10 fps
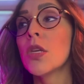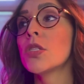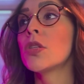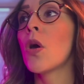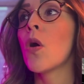
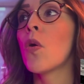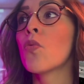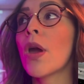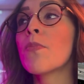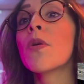So
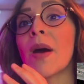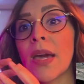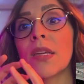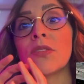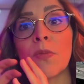we are
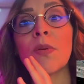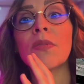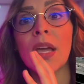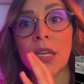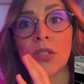providing drip
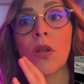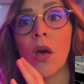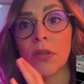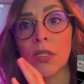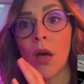irrigation
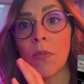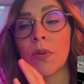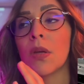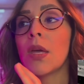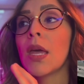on the top,
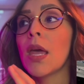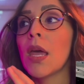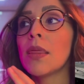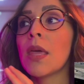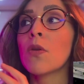
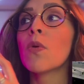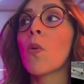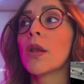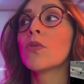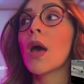and then we
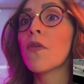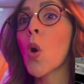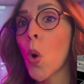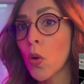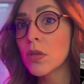want to have
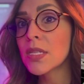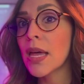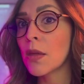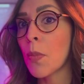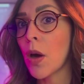holes
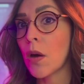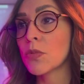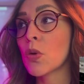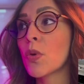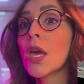at the bottom
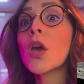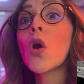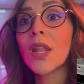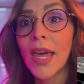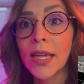so we can
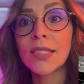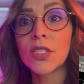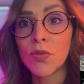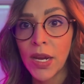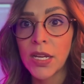collect the
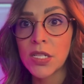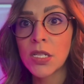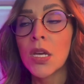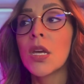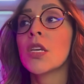
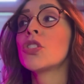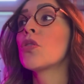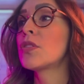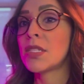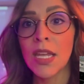drainage.
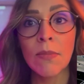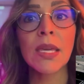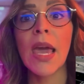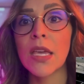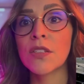So same
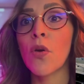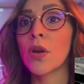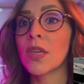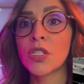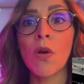case
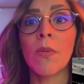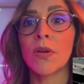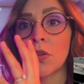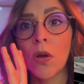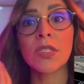for the
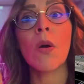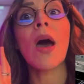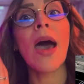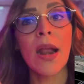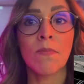strawberry trucks that
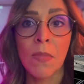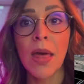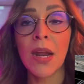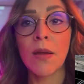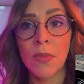I,
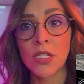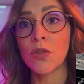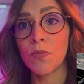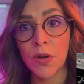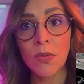that I
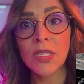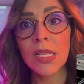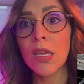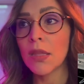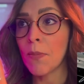mentioned
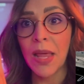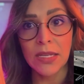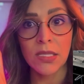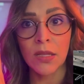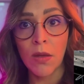previously, the,
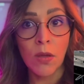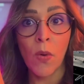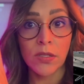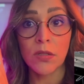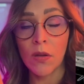plastic, the, the
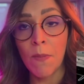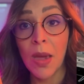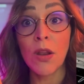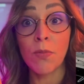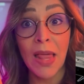ones
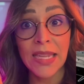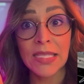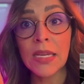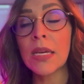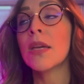made of
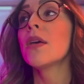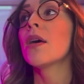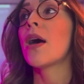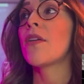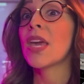plastic.
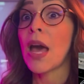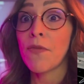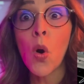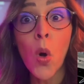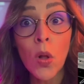Uh, they have
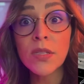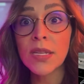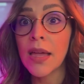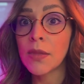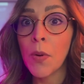holes
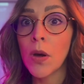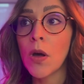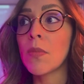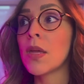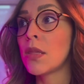at the
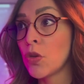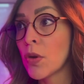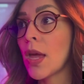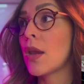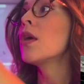bottom, and you
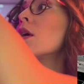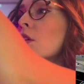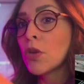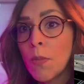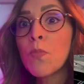can,
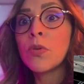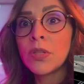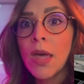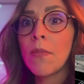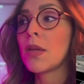you can put
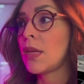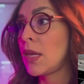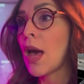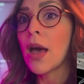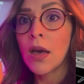them
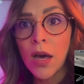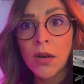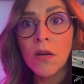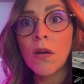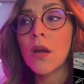in a
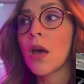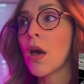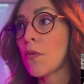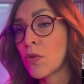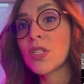gutter,
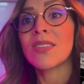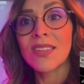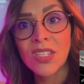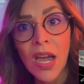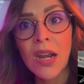uh, which is a
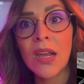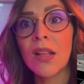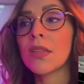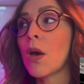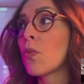
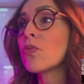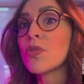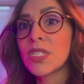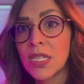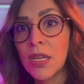channel that will
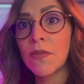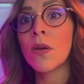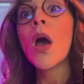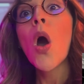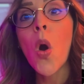receive
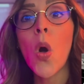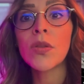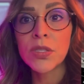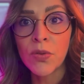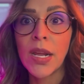all
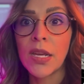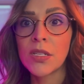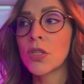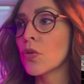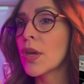the
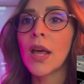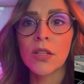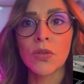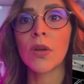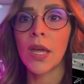drainage. And you can
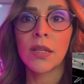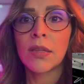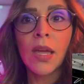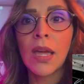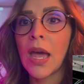also get
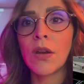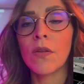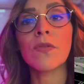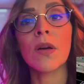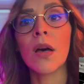that kind
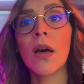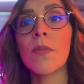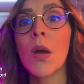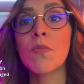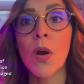of uh,
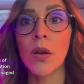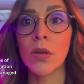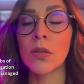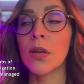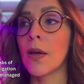
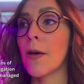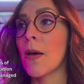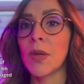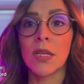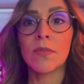product. Uh,
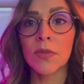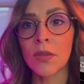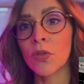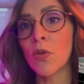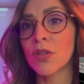I mean,
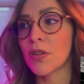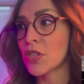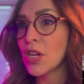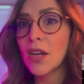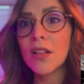those are the
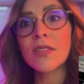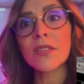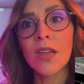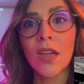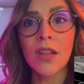
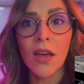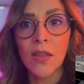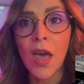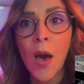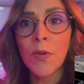channels, and uh,
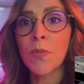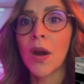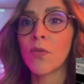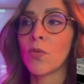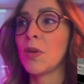the upper
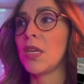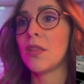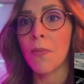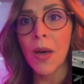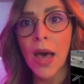part will be
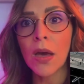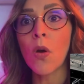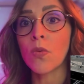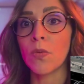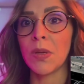the bag,
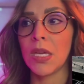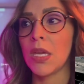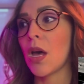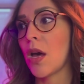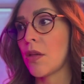or will
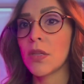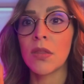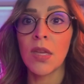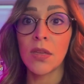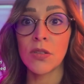be uh, the,
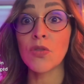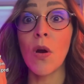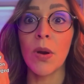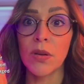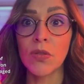the
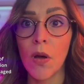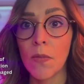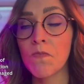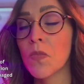strawberry truck.